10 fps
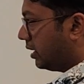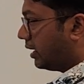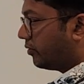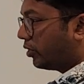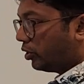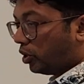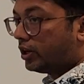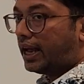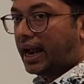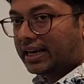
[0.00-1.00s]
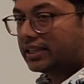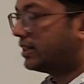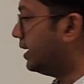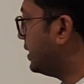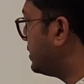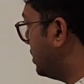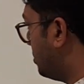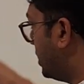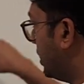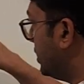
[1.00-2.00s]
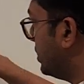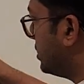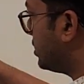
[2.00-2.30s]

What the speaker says: if you're not adding threading separately, this is